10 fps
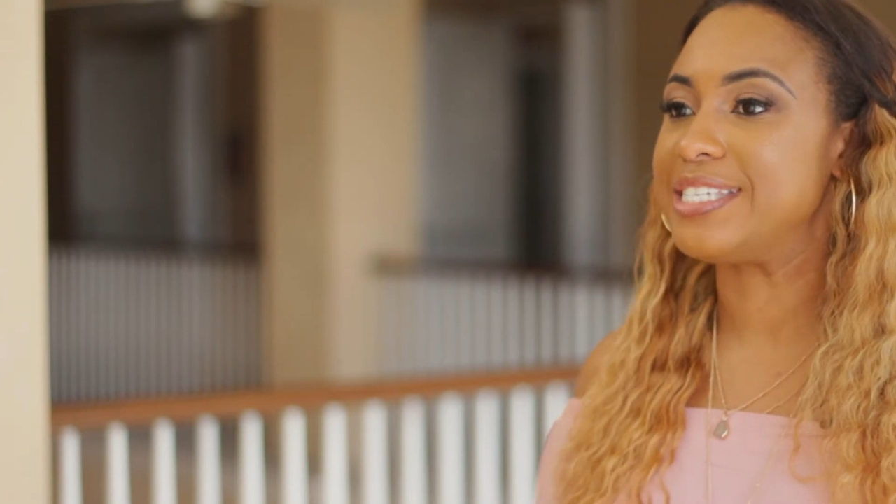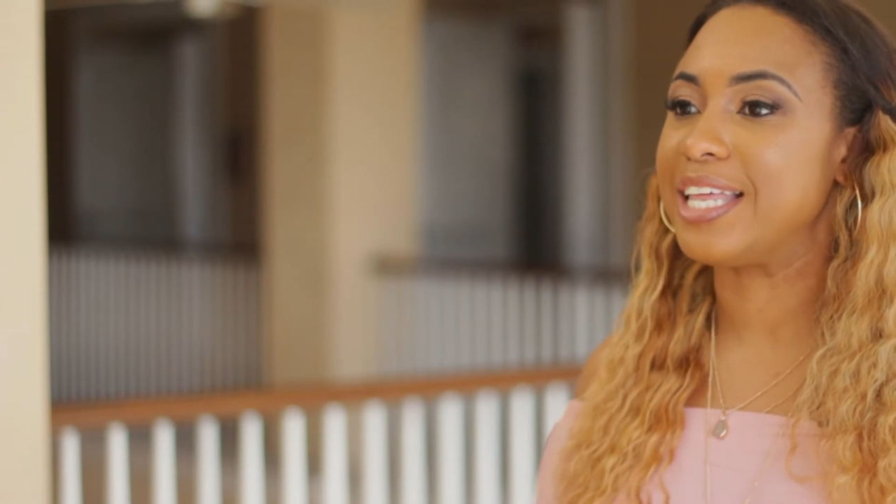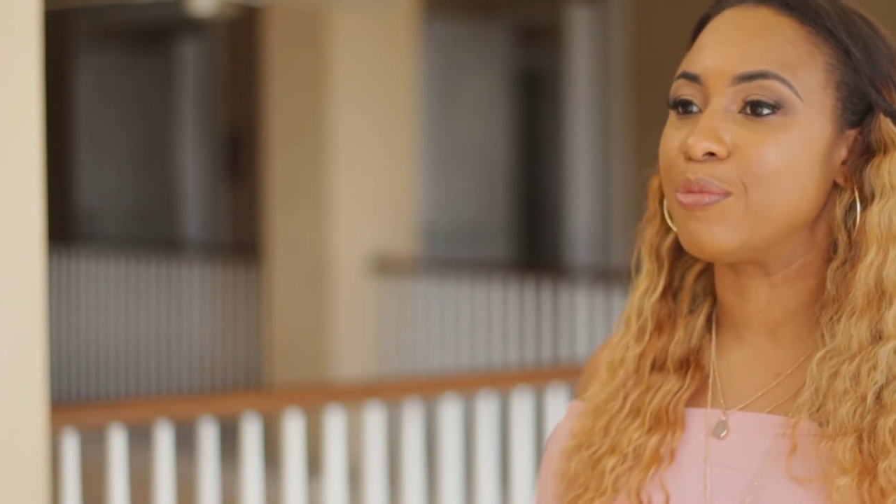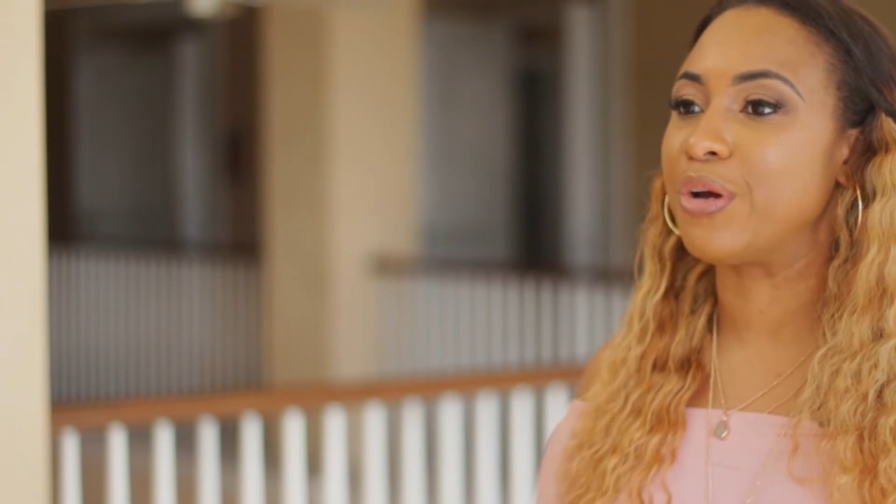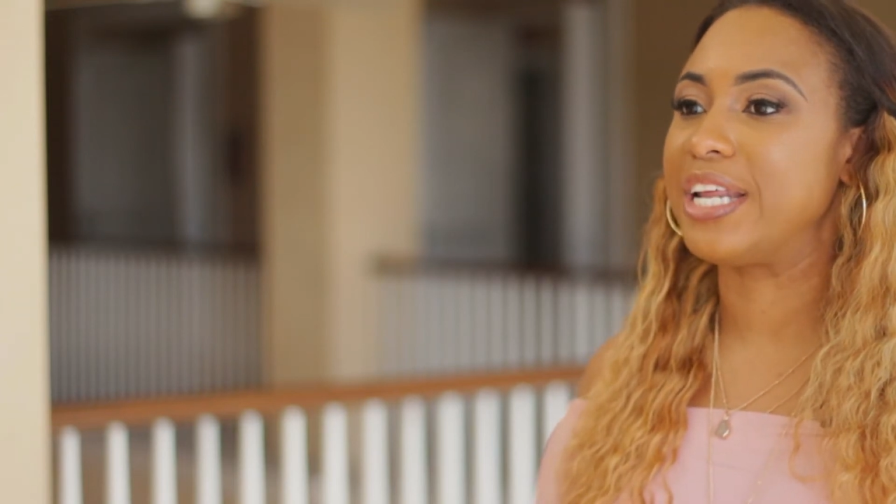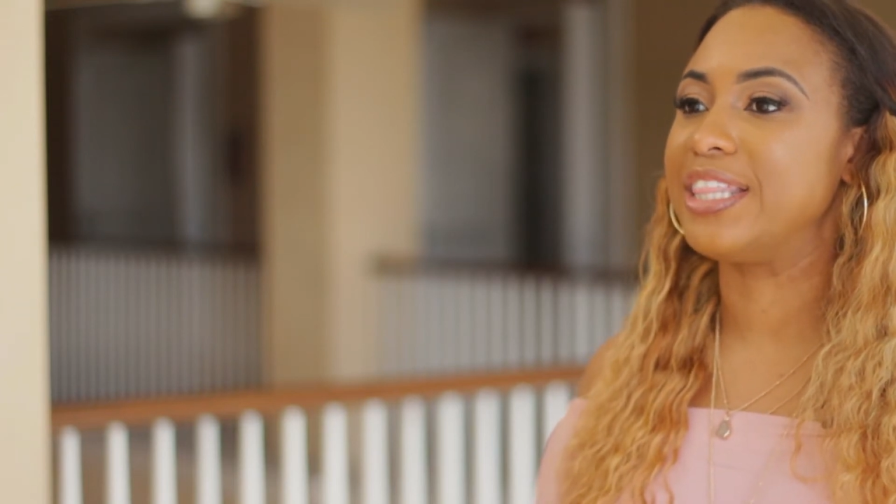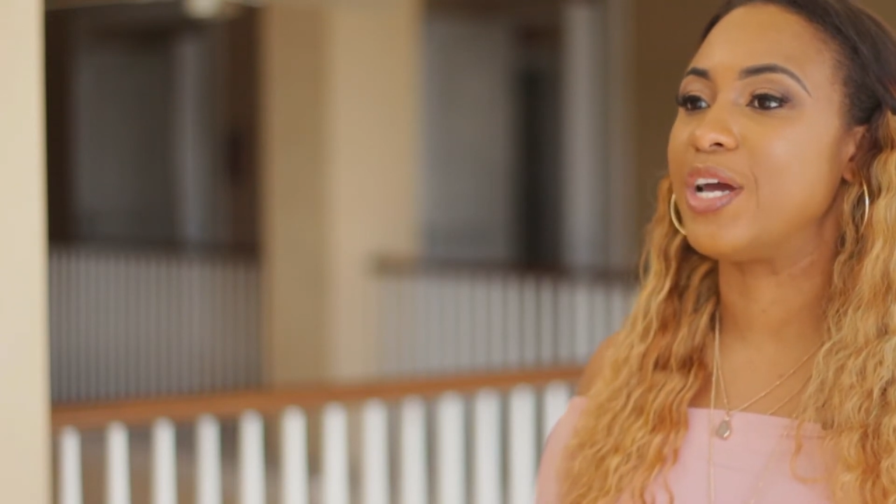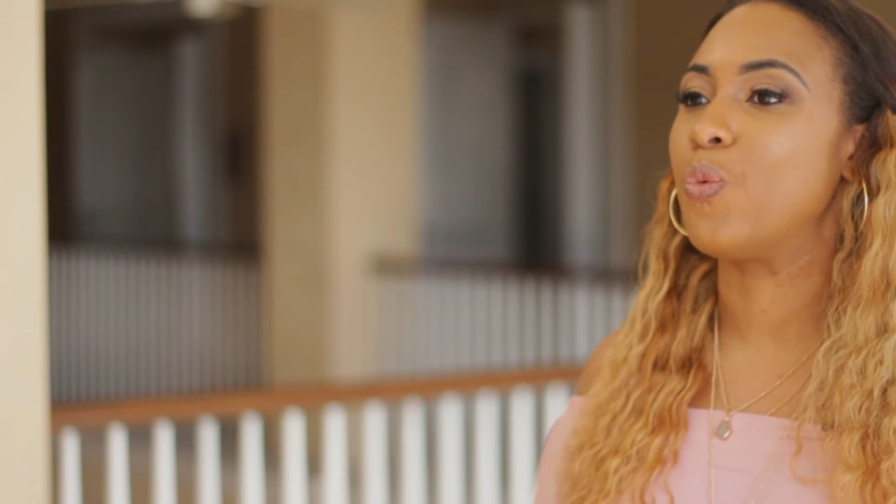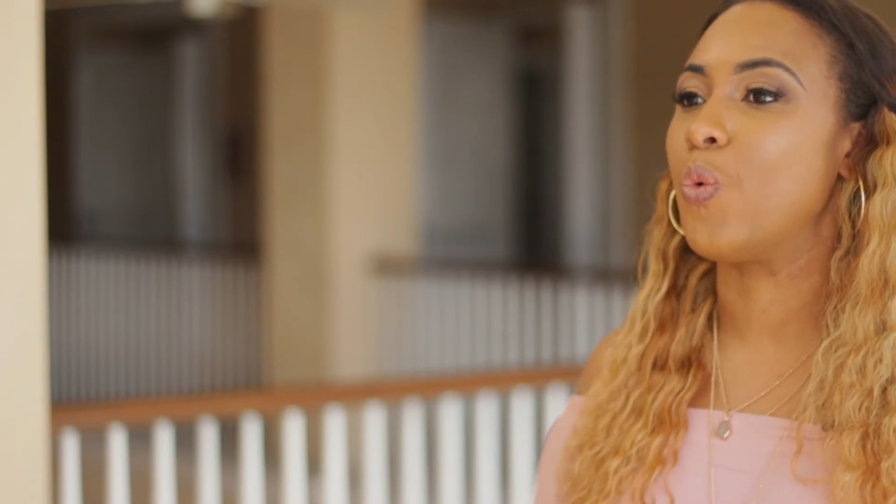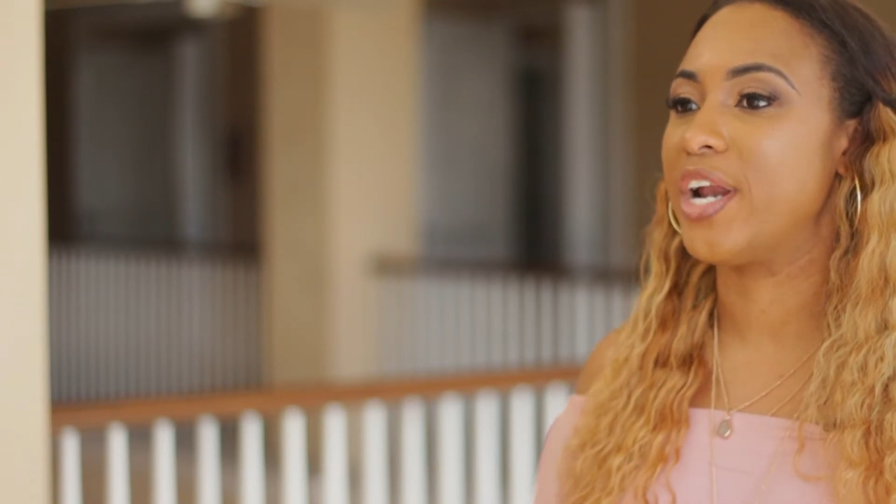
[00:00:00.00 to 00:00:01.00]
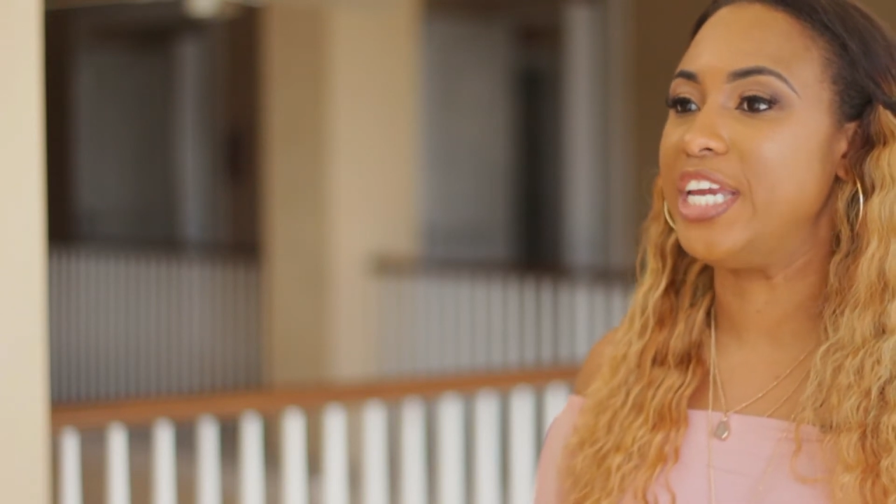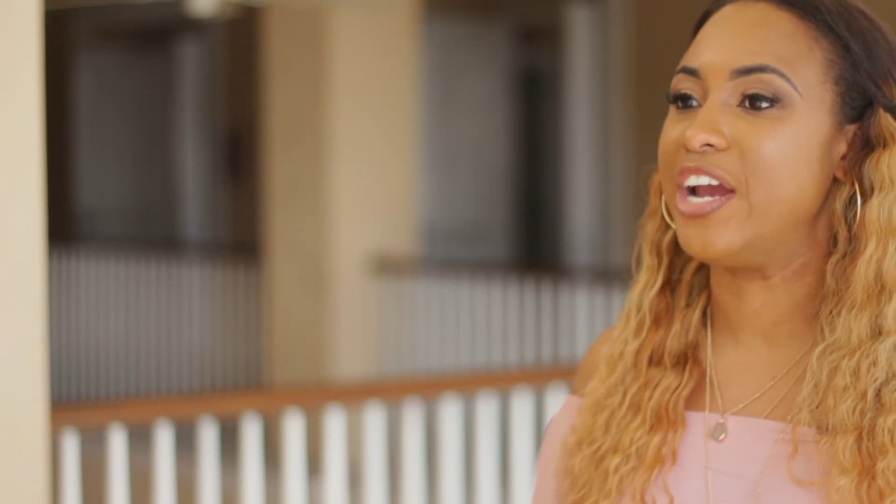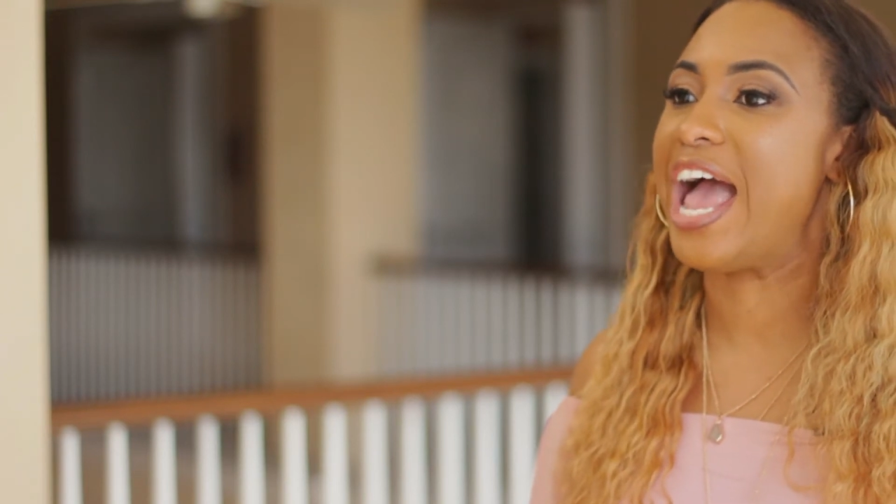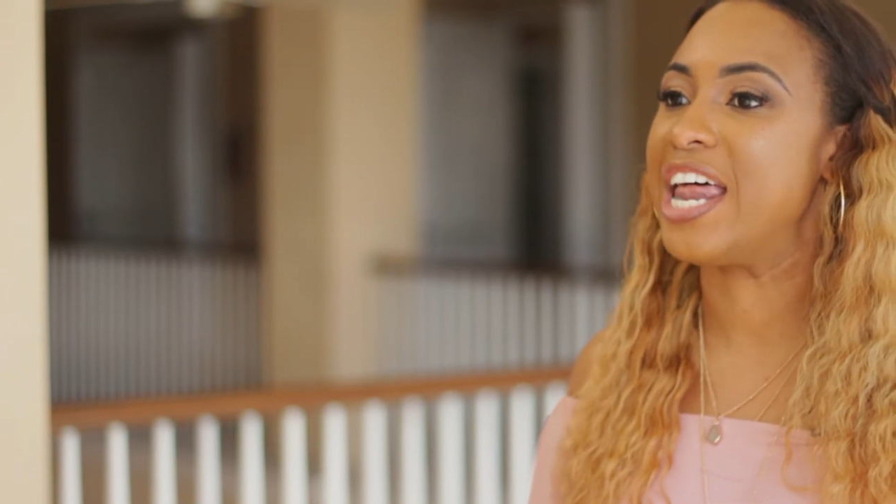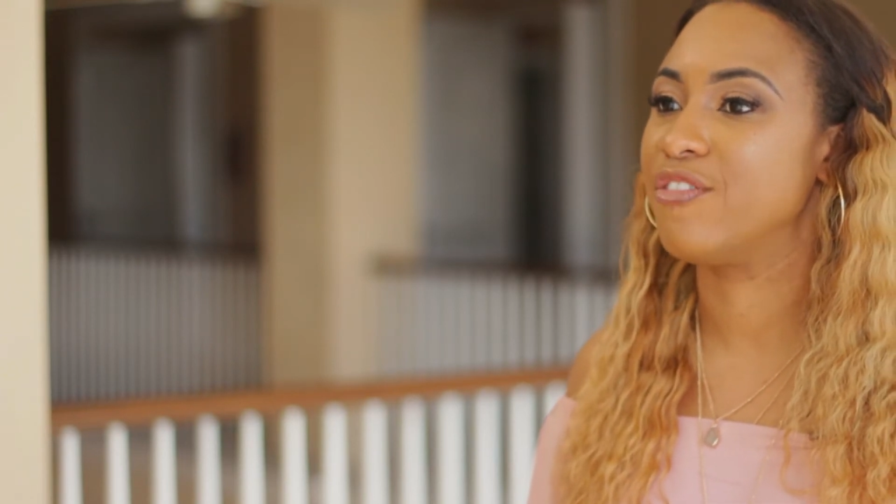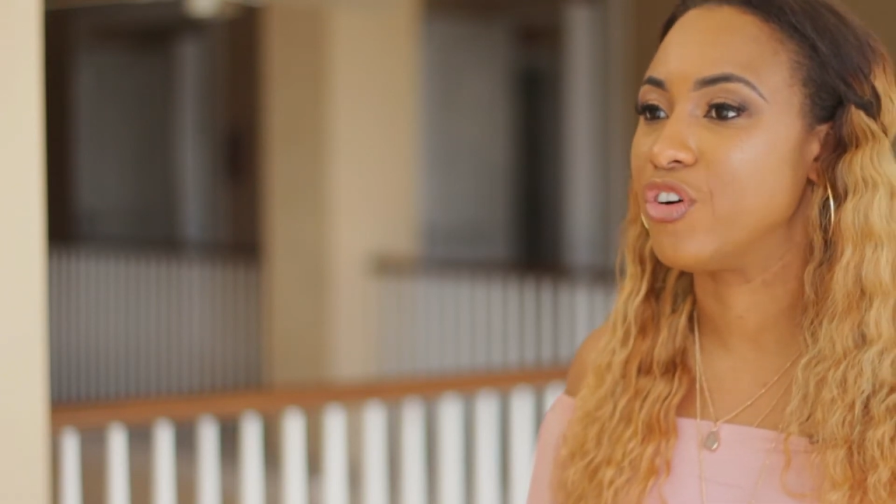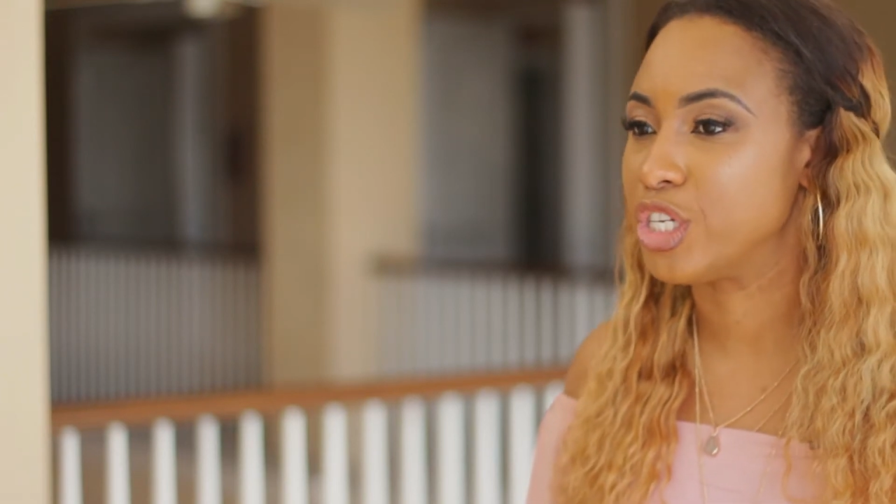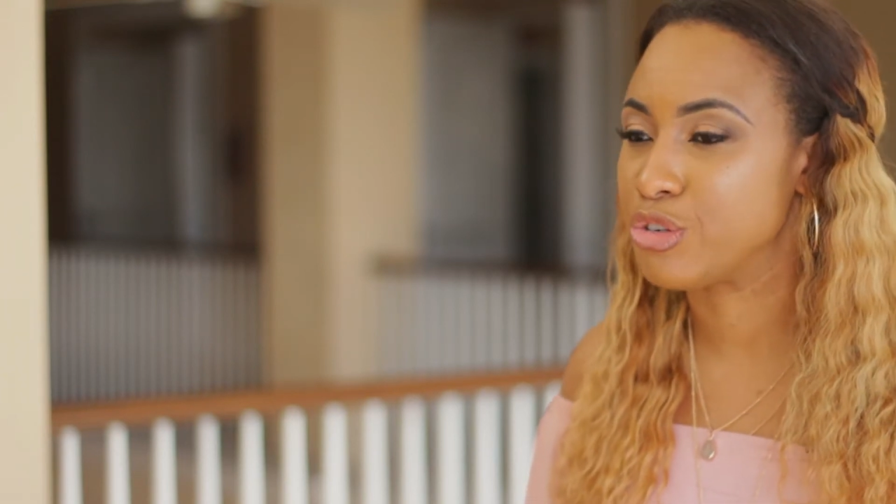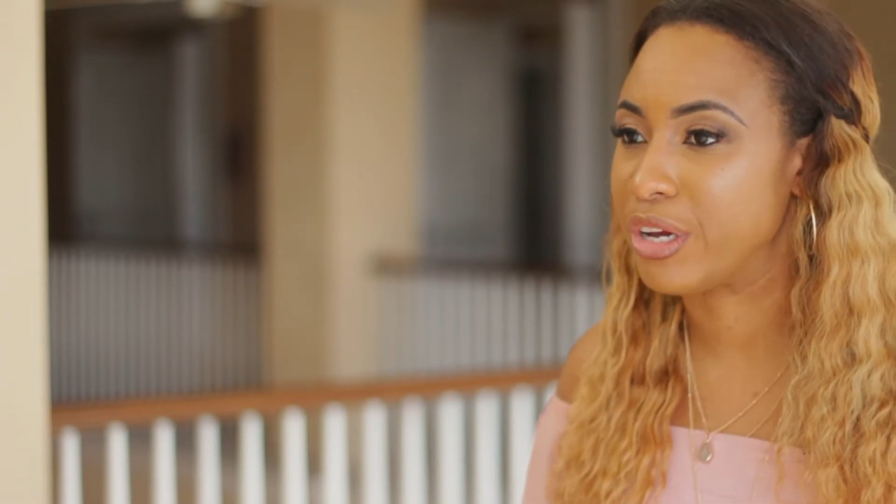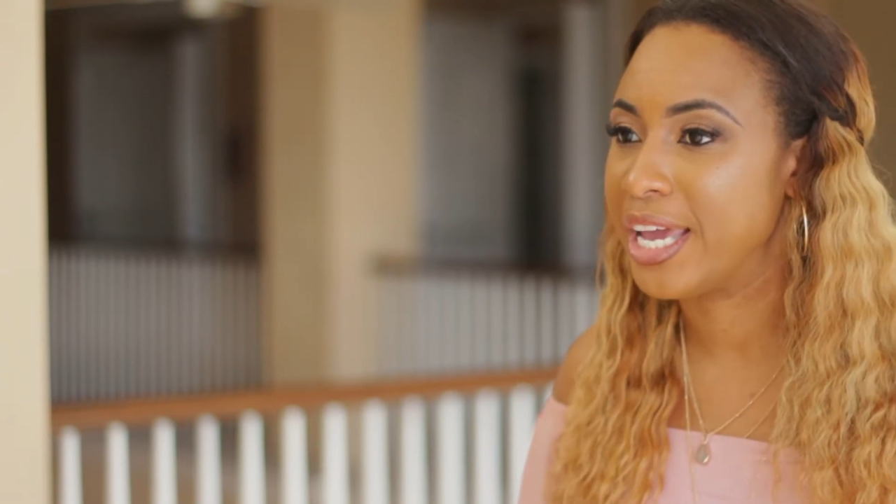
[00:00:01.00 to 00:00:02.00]
celebrating their 1-year
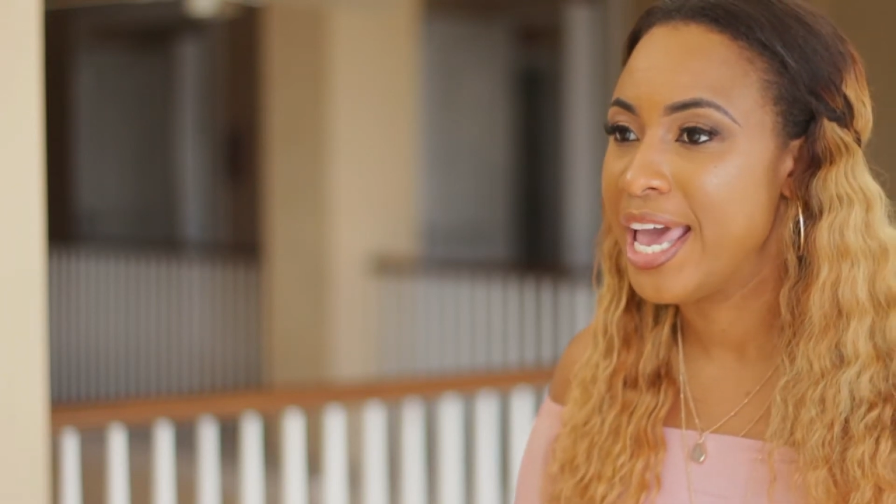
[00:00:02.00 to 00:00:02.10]
anniversary.